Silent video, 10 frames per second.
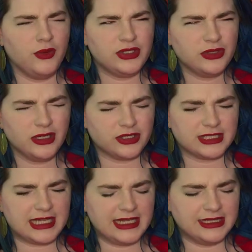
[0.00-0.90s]
I don't
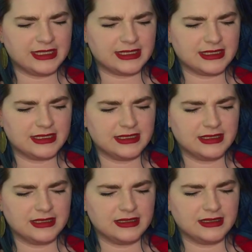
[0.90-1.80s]
understand this,"
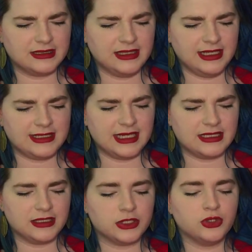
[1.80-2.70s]
he said,
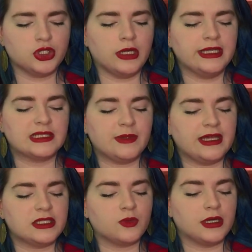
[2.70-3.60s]
so John
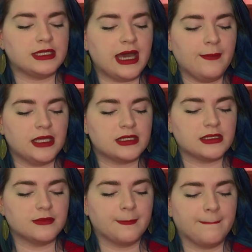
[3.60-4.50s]
explained what happened.
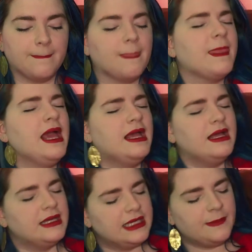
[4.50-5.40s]

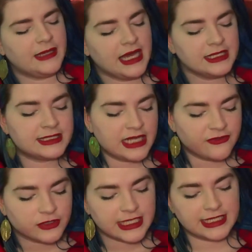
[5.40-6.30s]
"It began
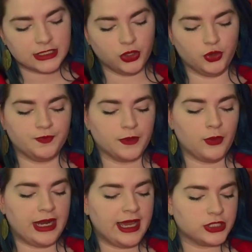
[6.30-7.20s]
several days ago
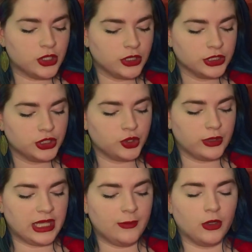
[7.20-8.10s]
when I had talked to
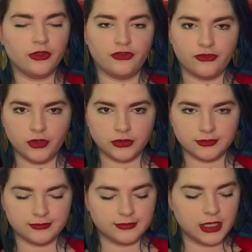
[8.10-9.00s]
Joachim on the phone.
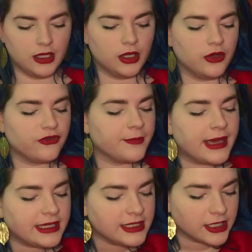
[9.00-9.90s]
For
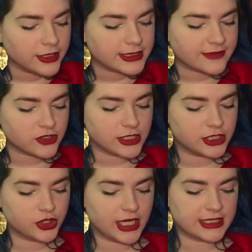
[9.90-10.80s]
many years I've tried to
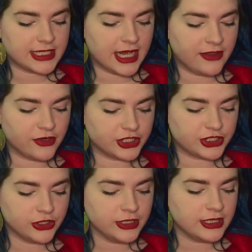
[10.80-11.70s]
trace either a
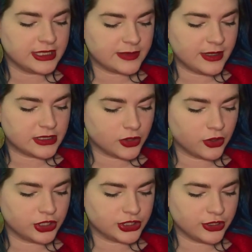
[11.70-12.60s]
certain Elizabeth
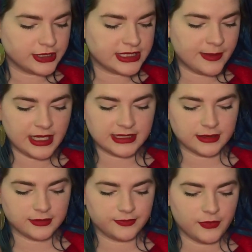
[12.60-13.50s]
or a certain to Basel,